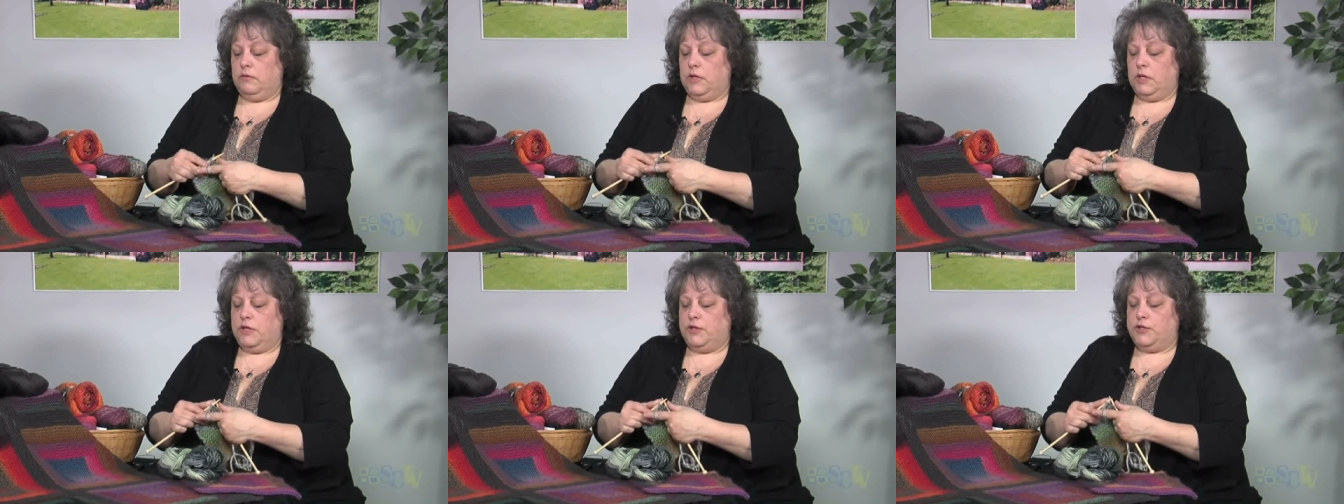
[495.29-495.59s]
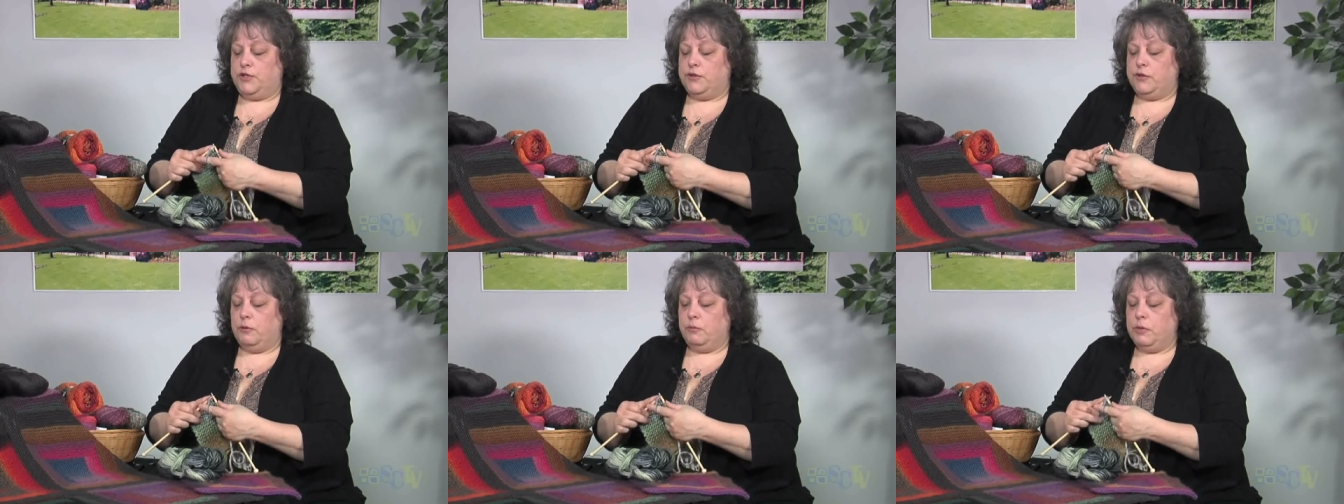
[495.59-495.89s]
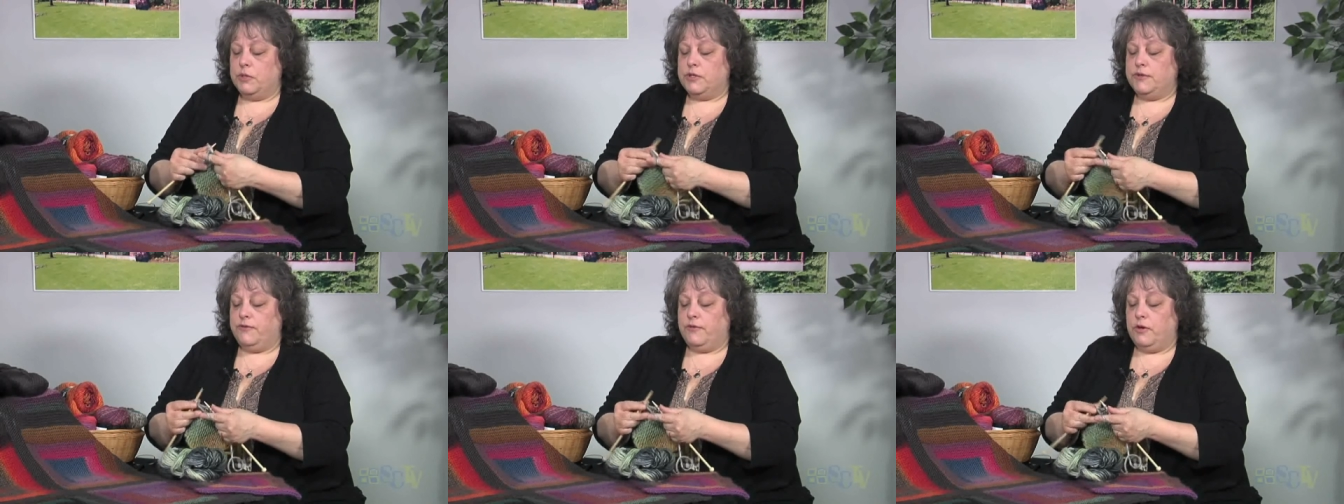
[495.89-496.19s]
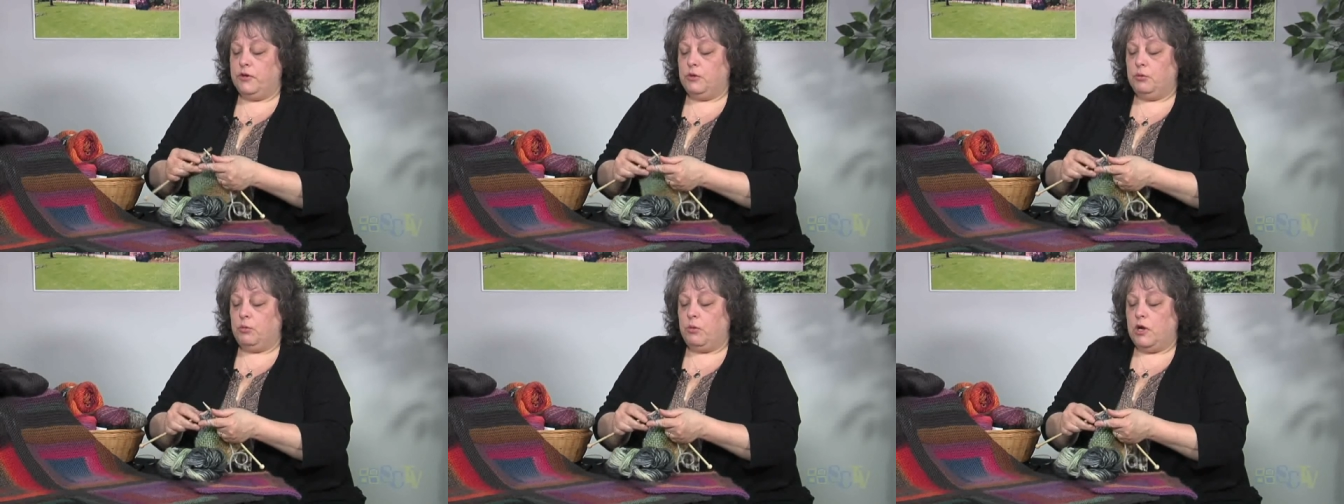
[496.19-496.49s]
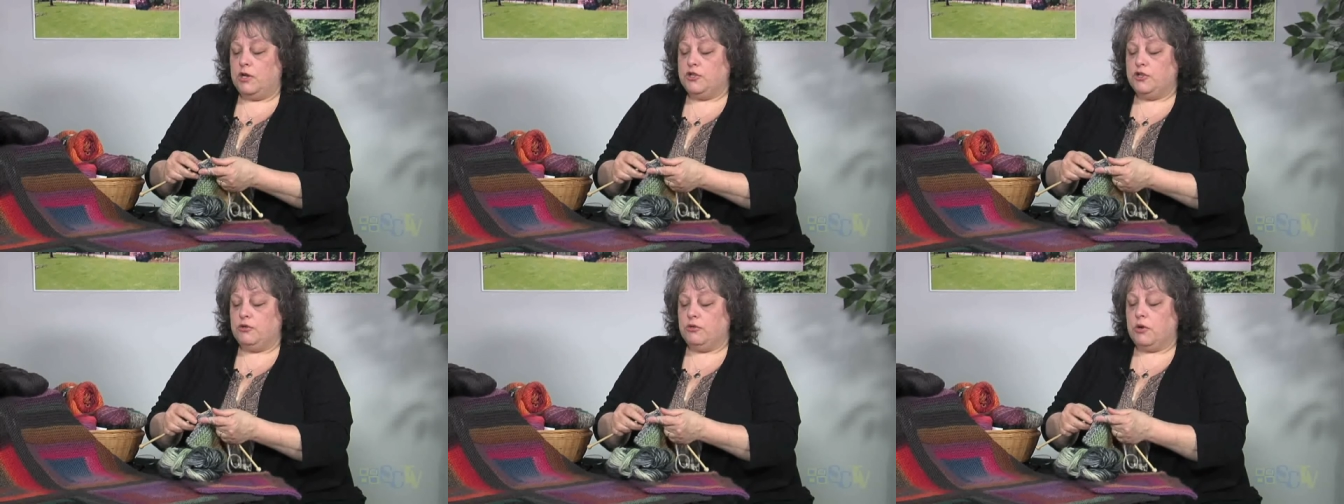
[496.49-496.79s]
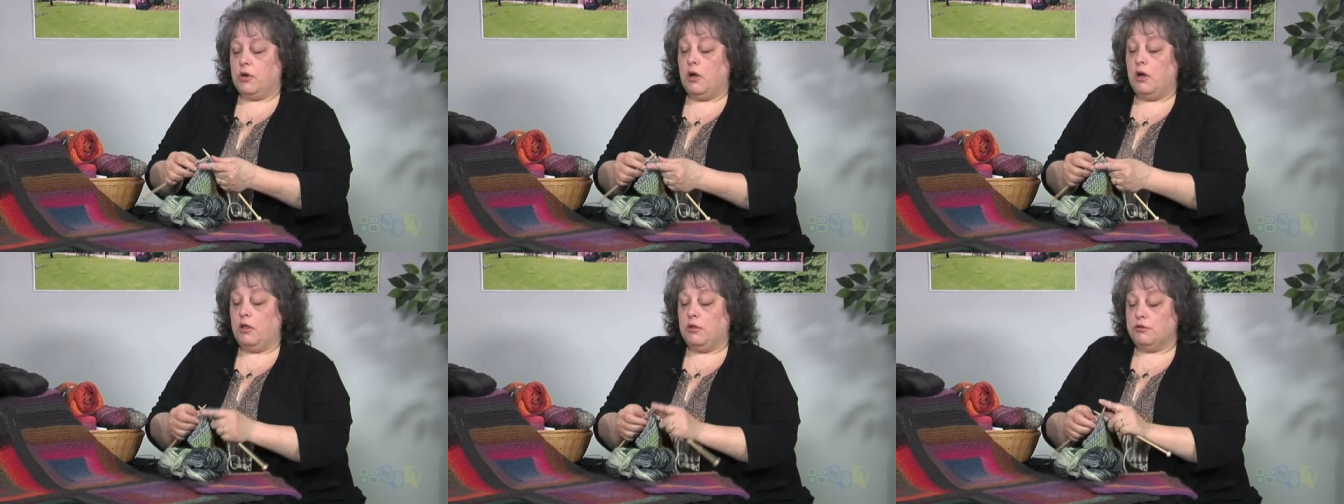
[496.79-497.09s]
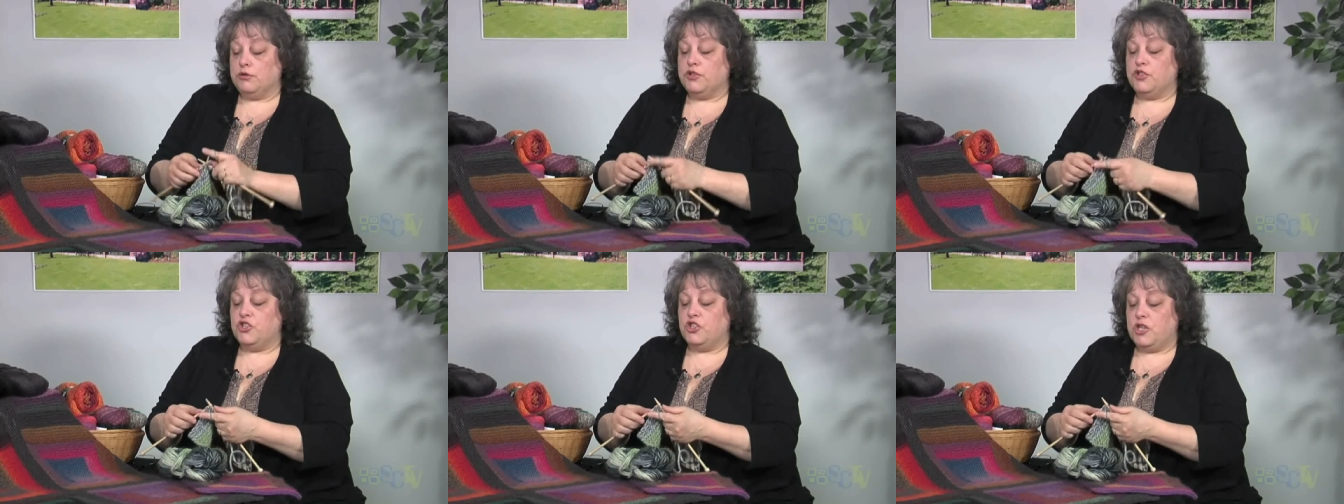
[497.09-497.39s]
it's so much fun to watch your
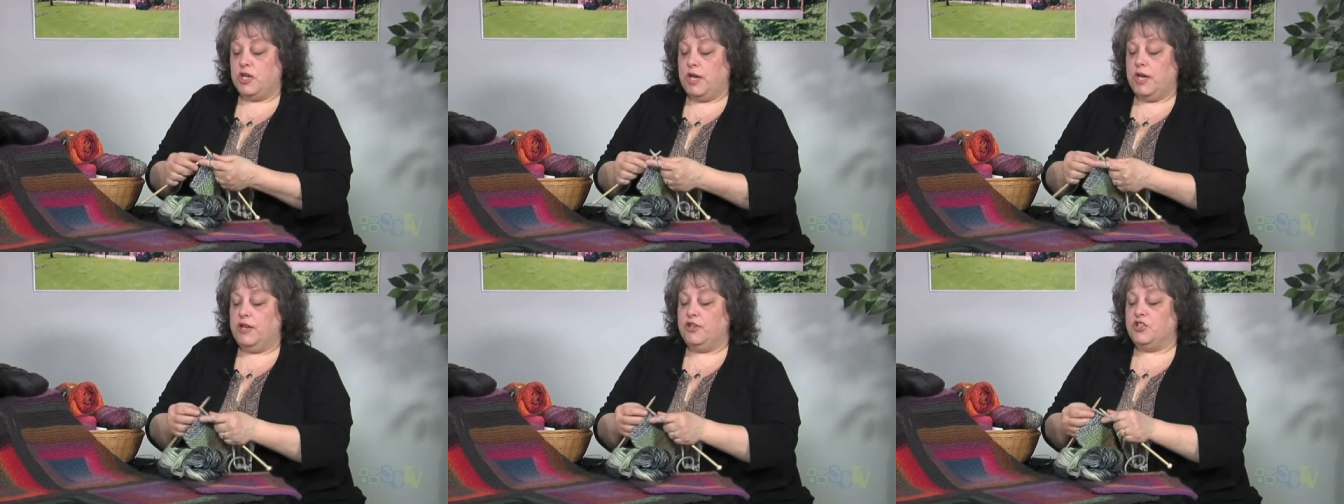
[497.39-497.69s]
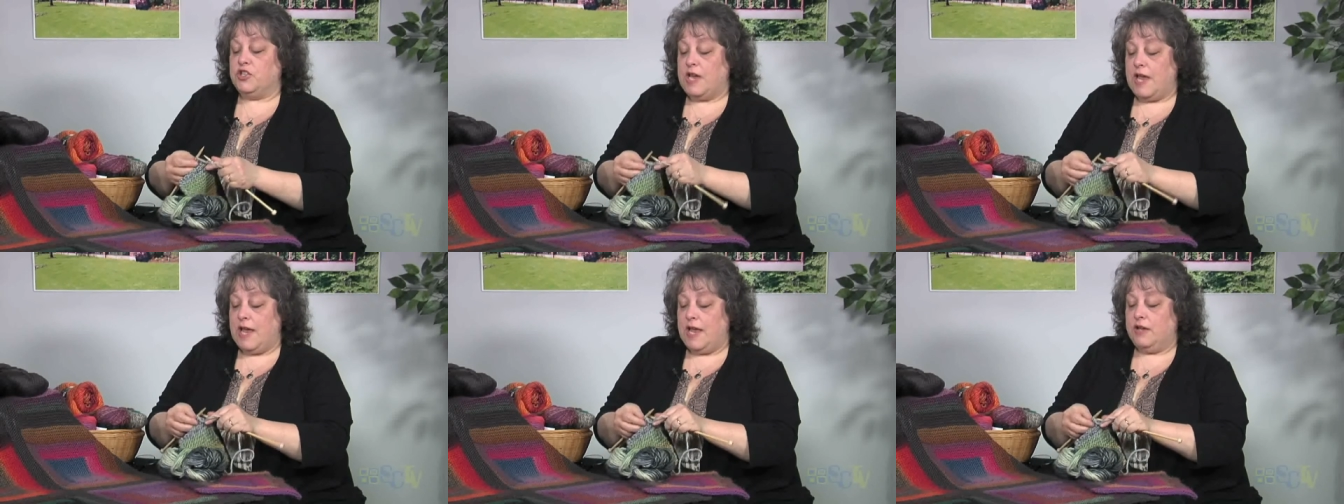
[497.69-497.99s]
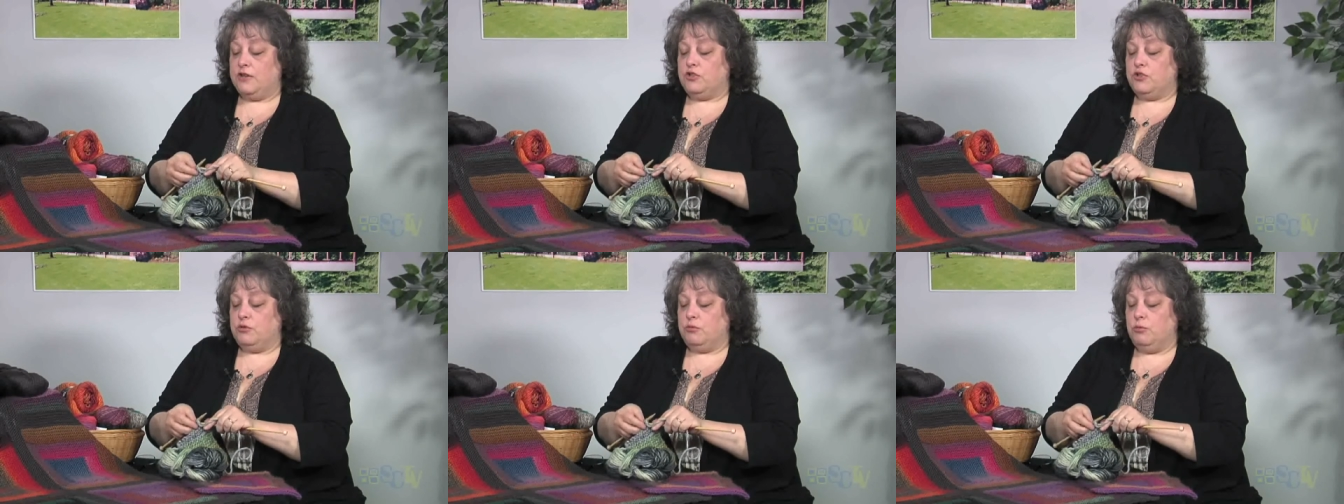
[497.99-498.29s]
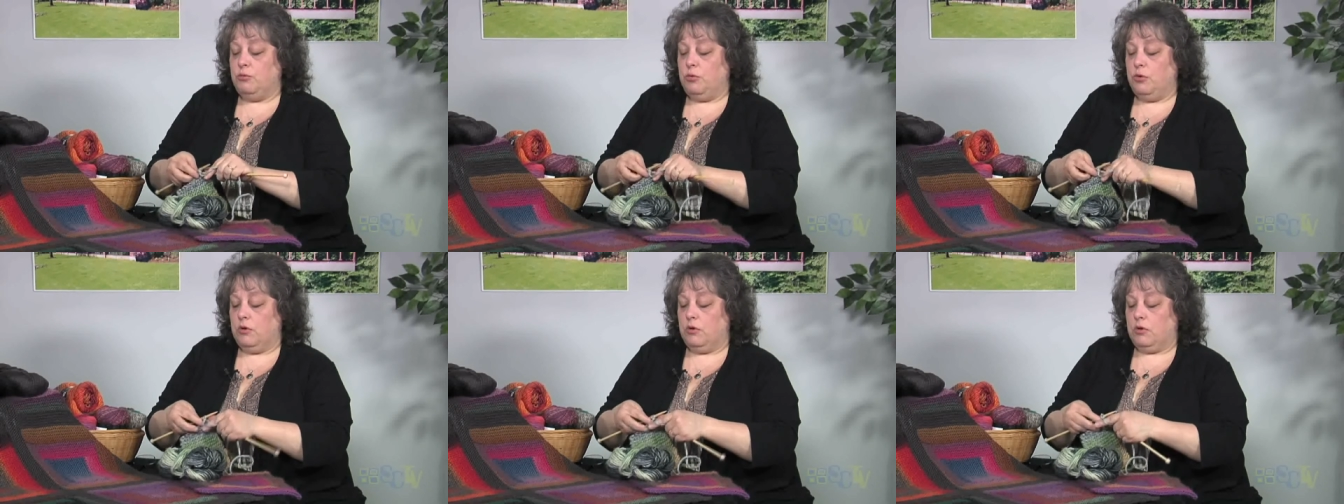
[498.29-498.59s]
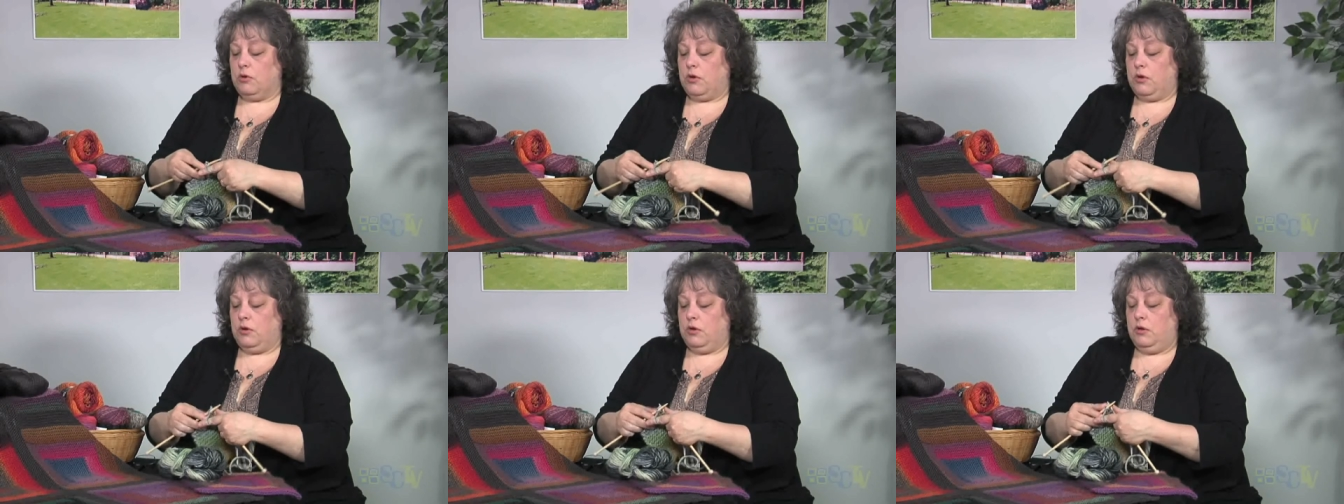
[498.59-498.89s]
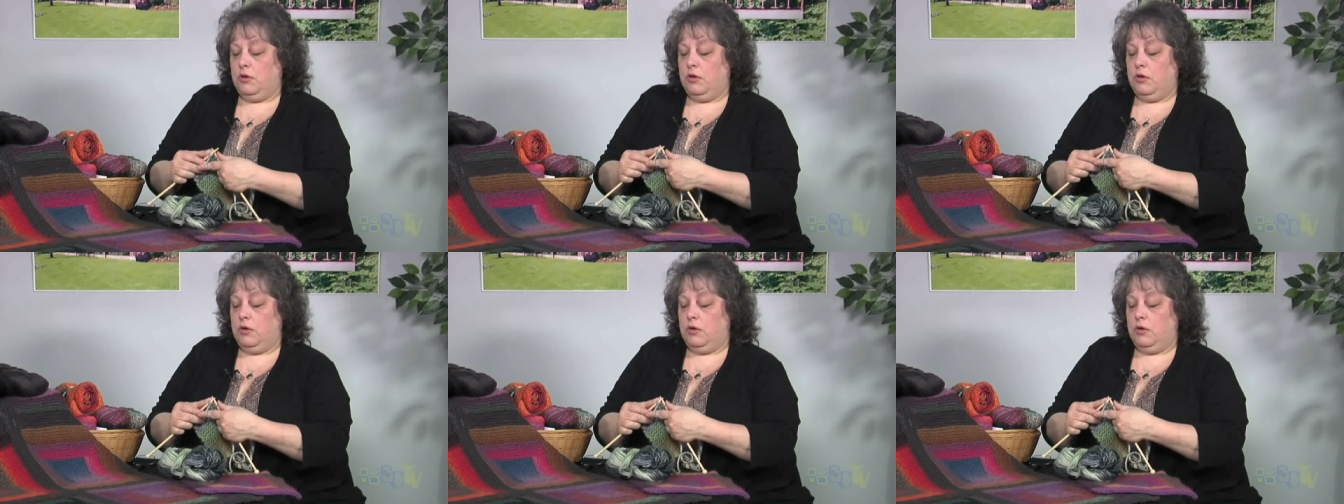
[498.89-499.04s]
colors change as you work